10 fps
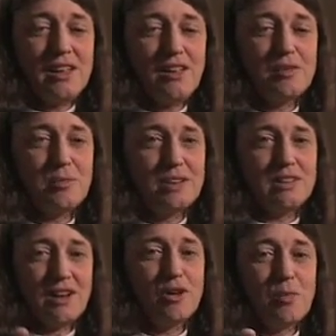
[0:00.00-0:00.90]
element
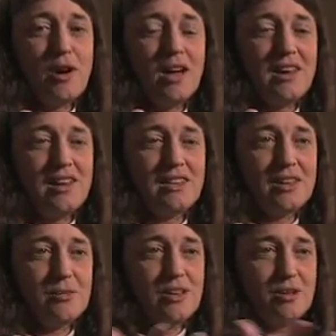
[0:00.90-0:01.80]
in our body and
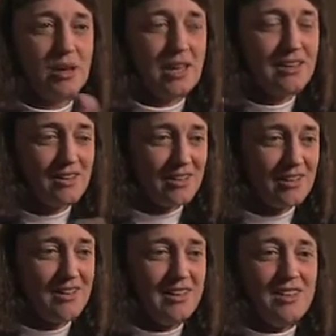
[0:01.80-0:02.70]
that we depend
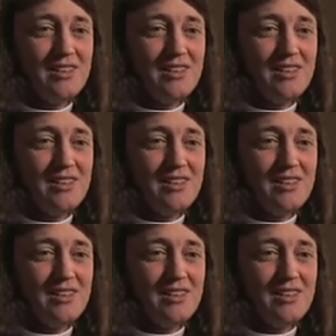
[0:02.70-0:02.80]
on